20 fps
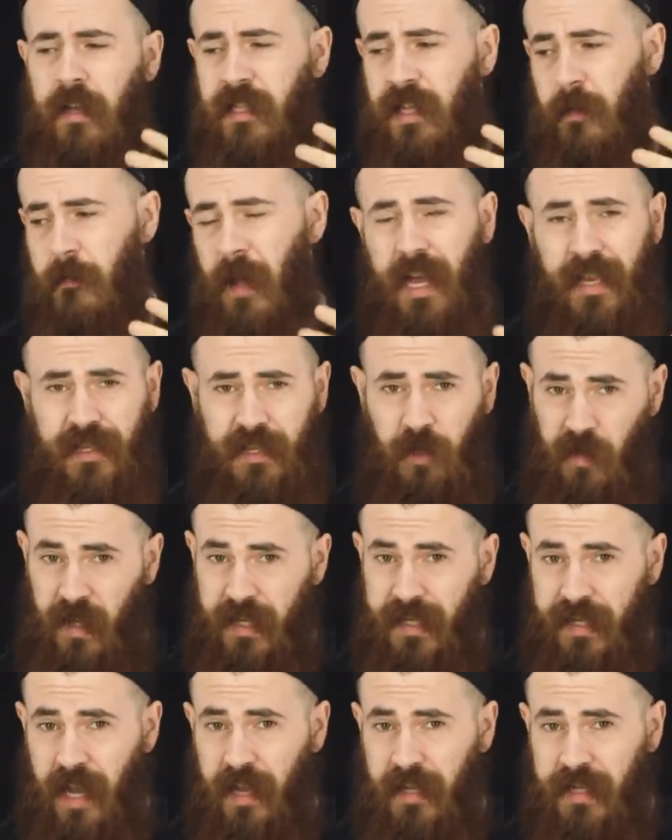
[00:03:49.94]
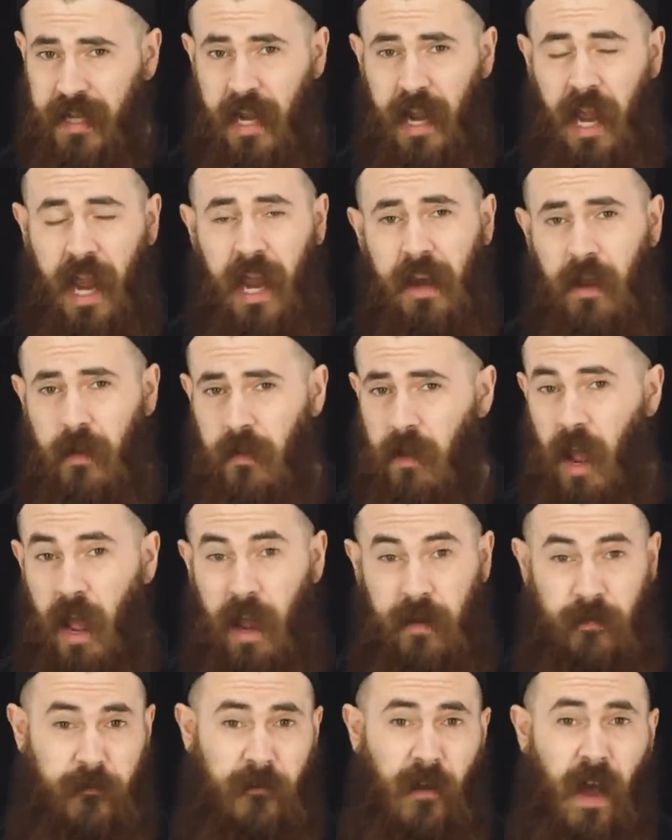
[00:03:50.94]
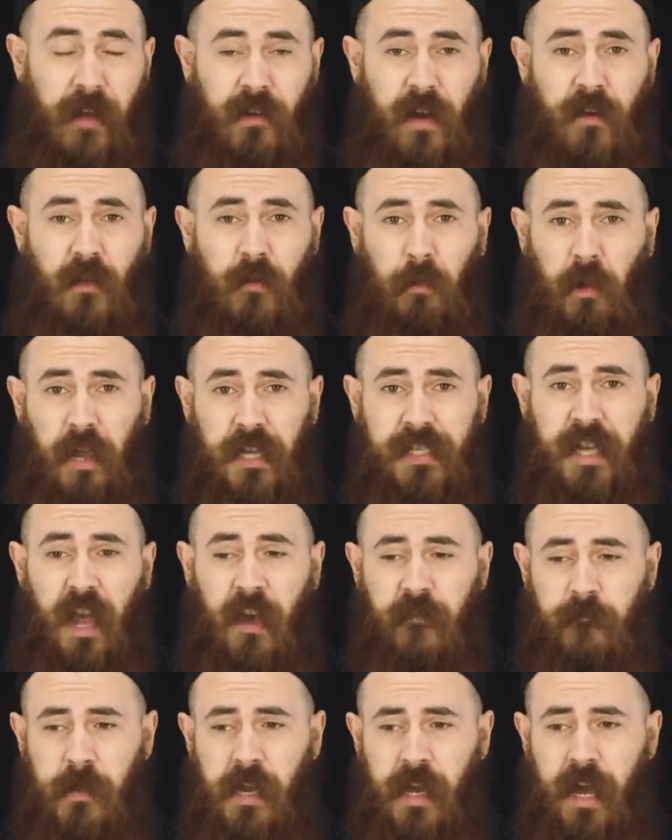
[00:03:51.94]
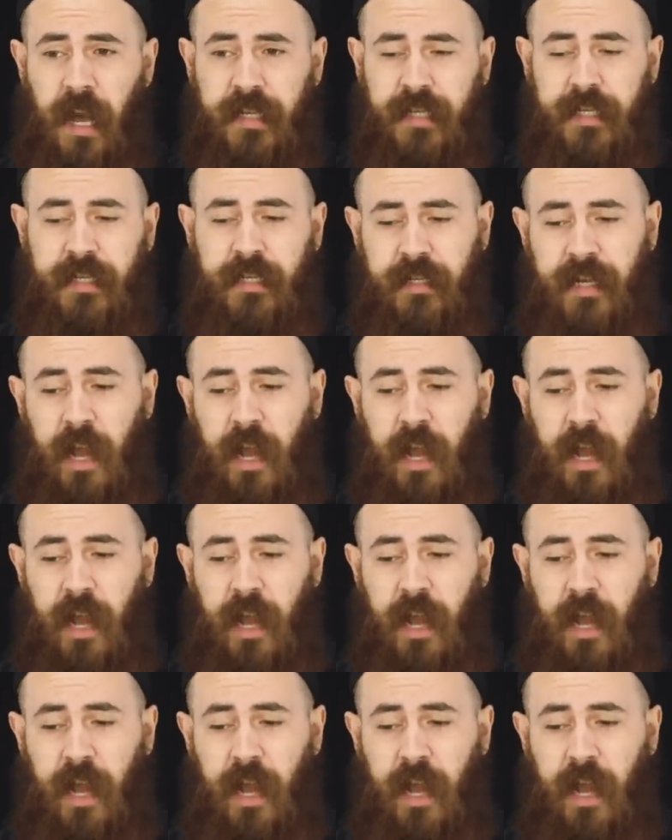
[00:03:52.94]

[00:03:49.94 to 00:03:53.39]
to make it so these things can hit at five hundred plus F P S.